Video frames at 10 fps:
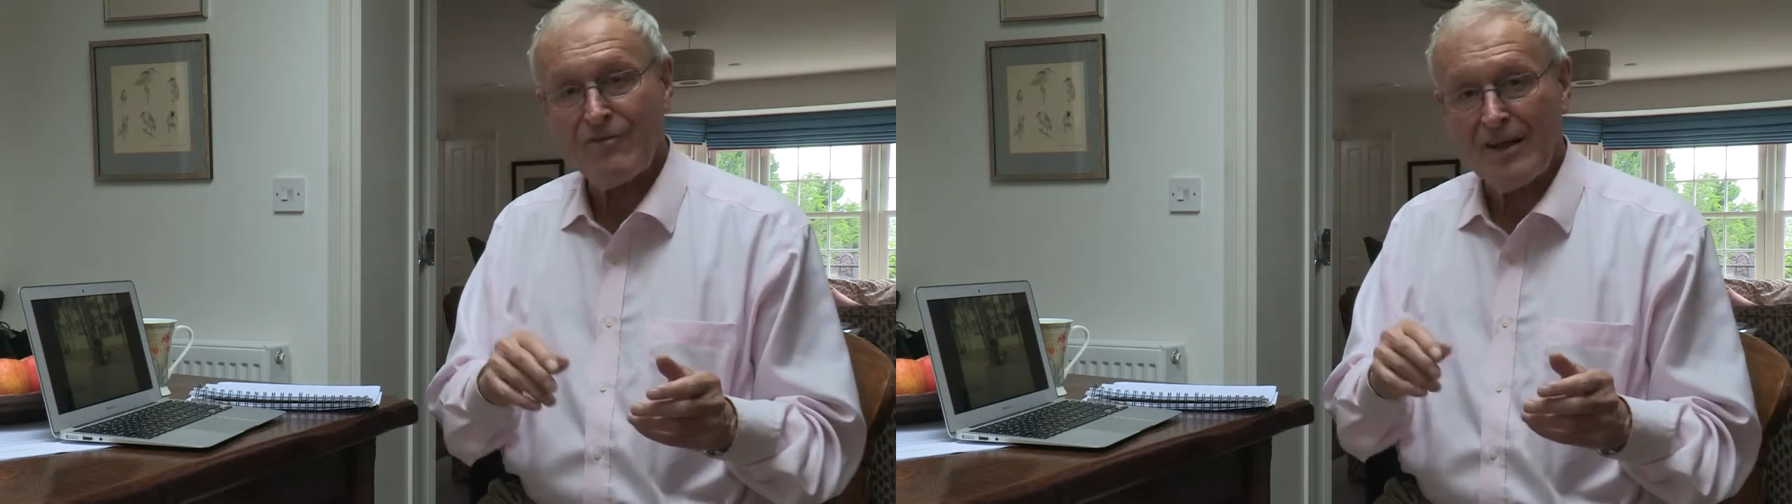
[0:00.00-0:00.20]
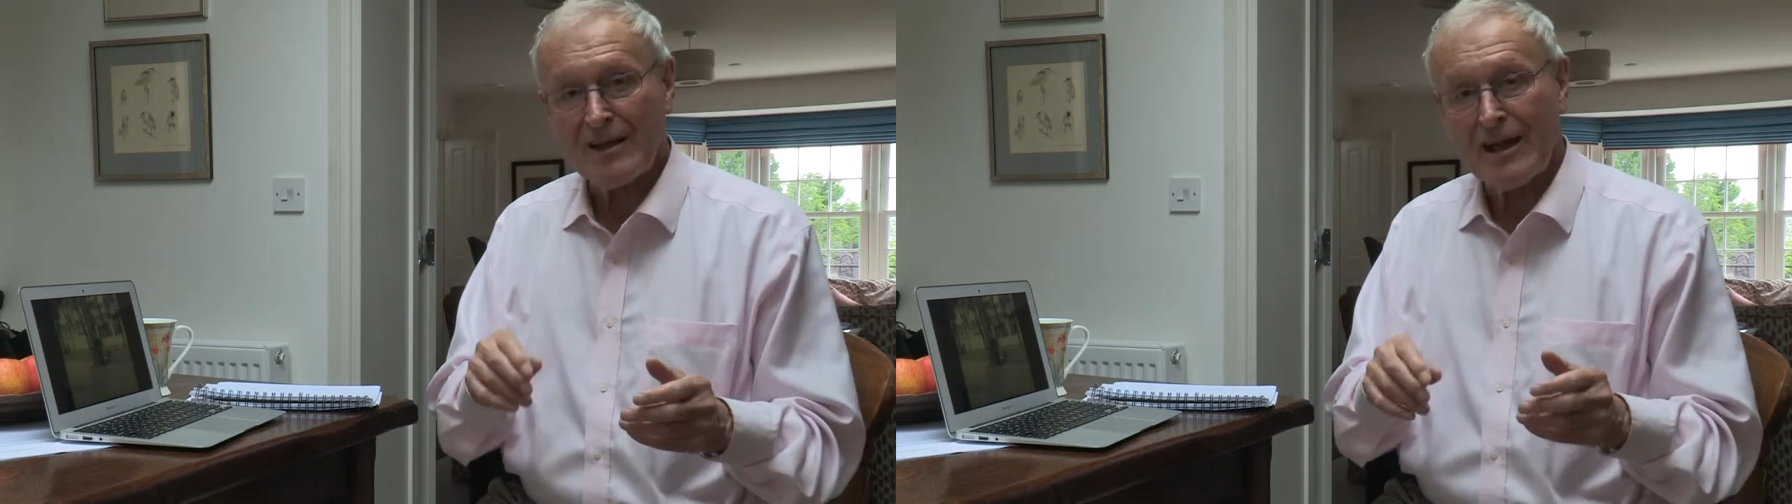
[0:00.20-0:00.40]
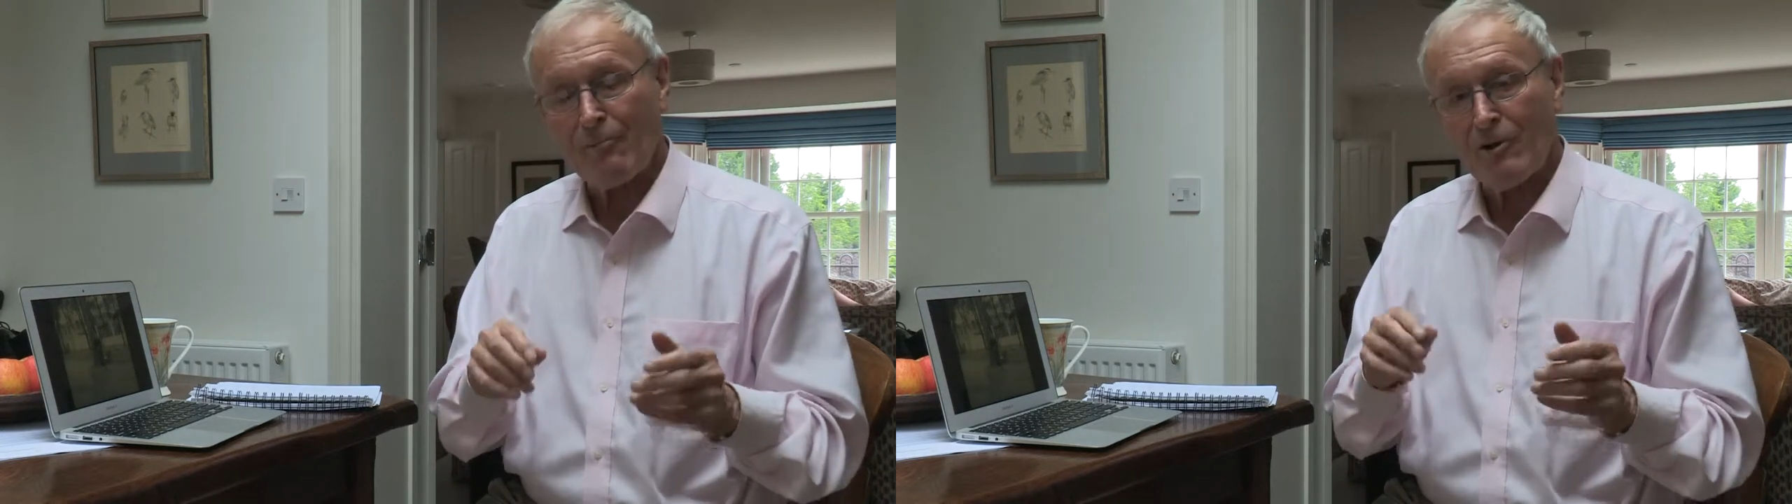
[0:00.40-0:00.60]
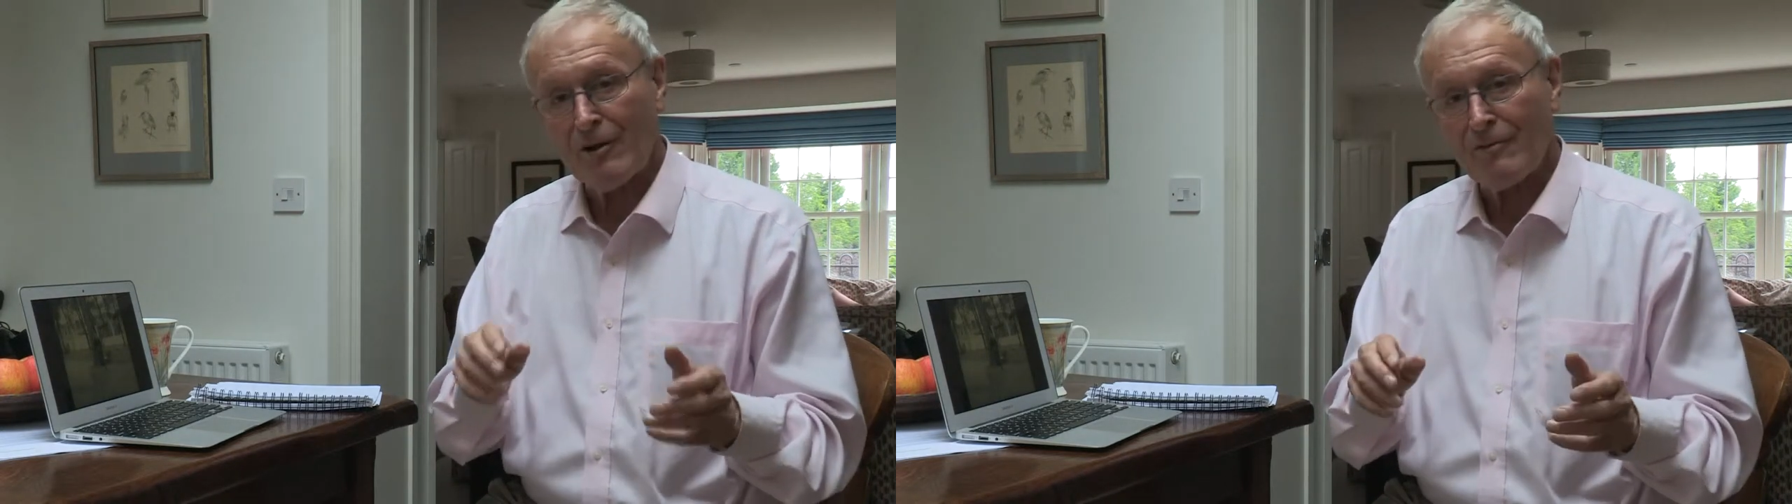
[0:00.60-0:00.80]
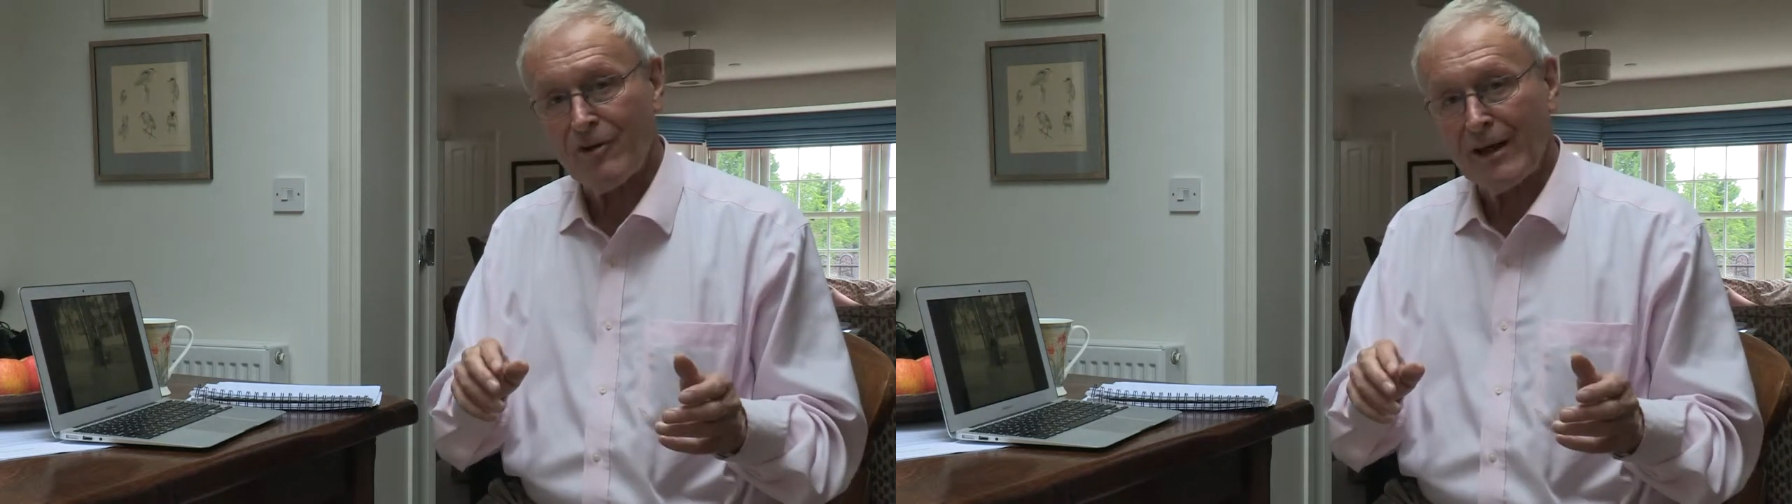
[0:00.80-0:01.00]
Vietnam
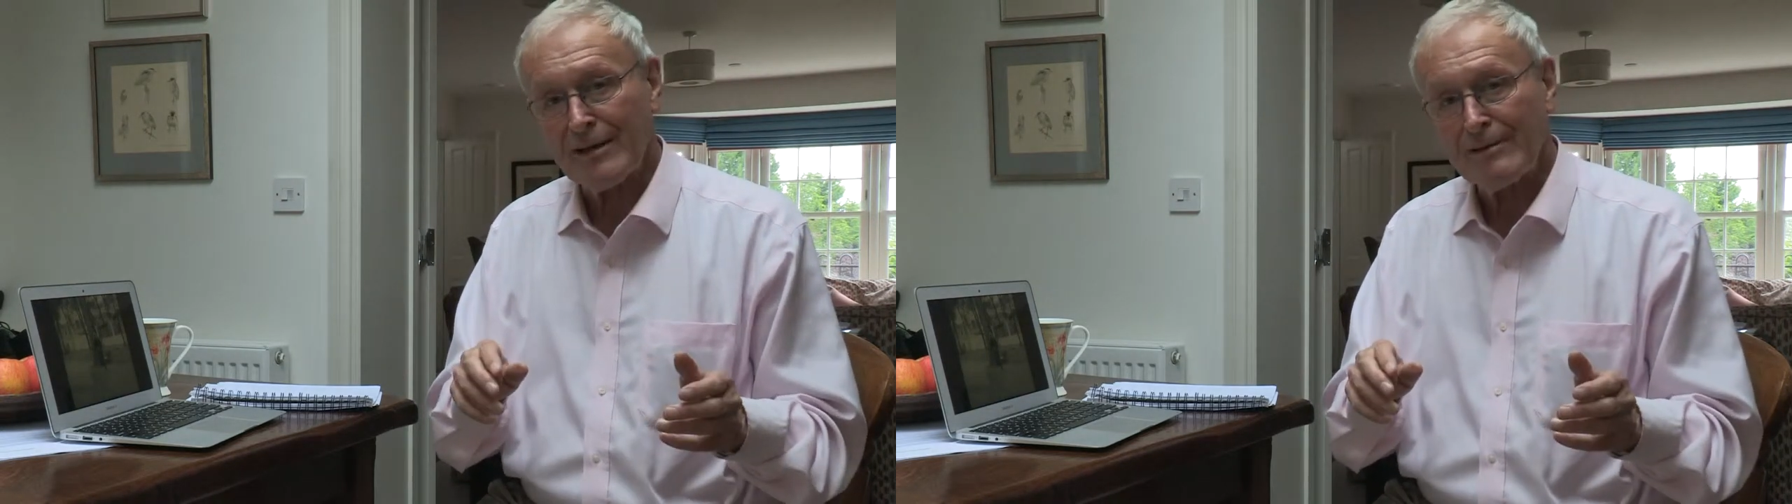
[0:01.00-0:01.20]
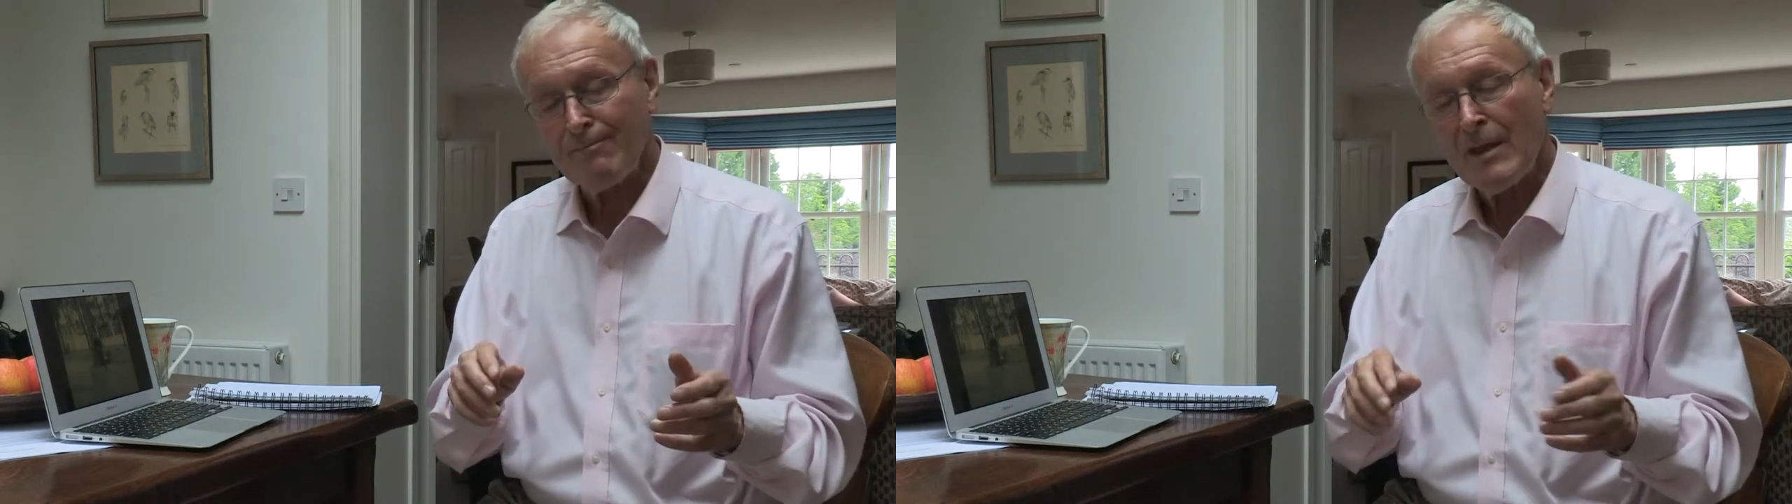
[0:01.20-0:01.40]
conflict